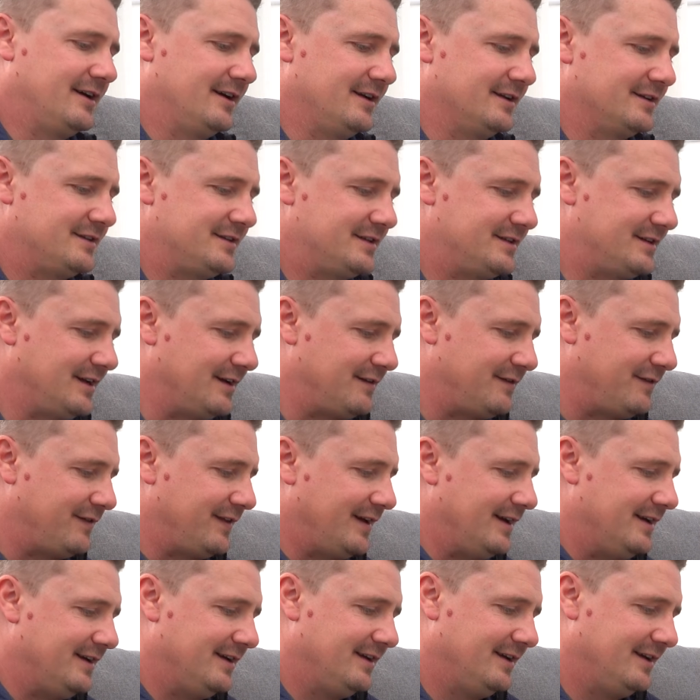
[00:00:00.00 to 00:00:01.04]
kind of stuff
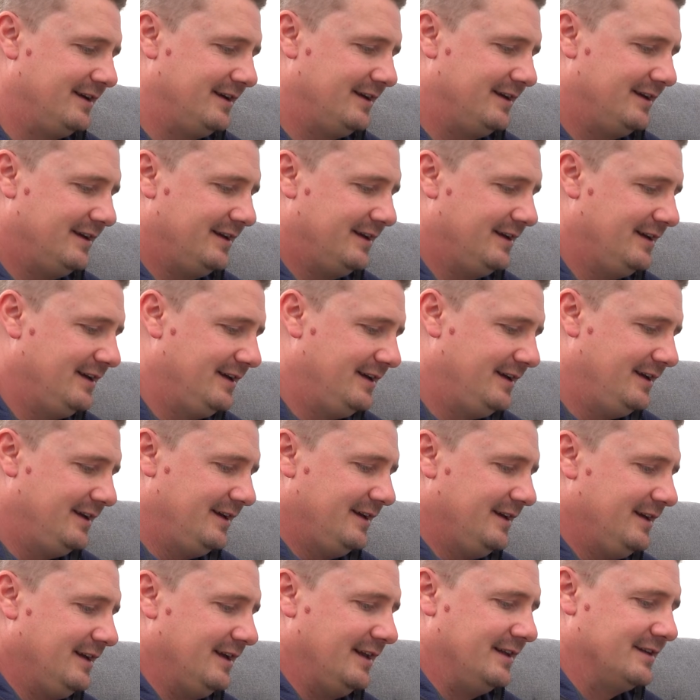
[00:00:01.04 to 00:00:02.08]
that
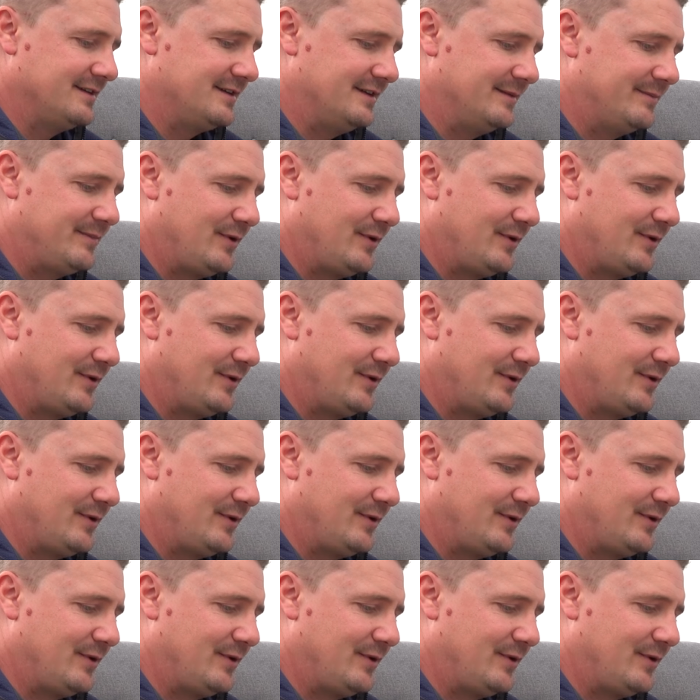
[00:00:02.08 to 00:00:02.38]
into